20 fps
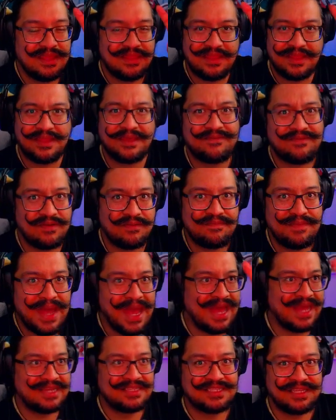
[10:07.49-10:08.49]
the different
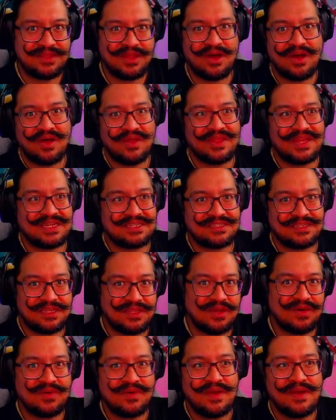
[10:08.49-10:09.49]
packs and all this you
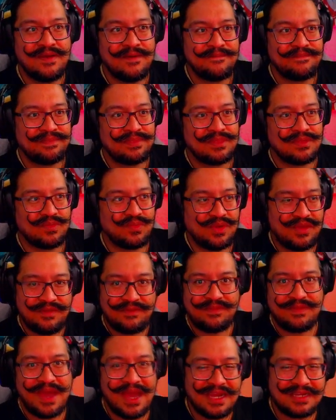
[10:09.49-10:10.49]
know
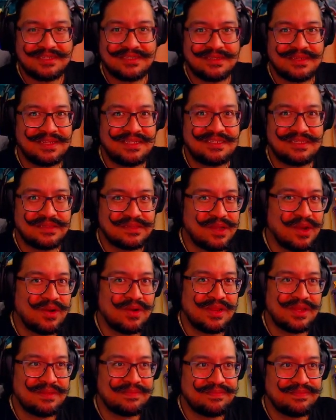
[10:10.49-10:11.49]
we actually
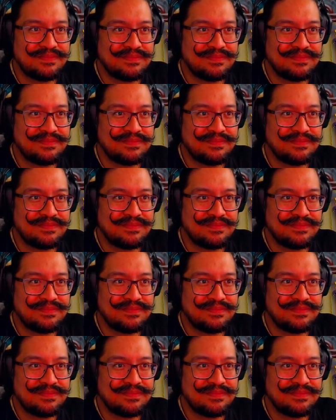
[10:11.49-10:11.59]
started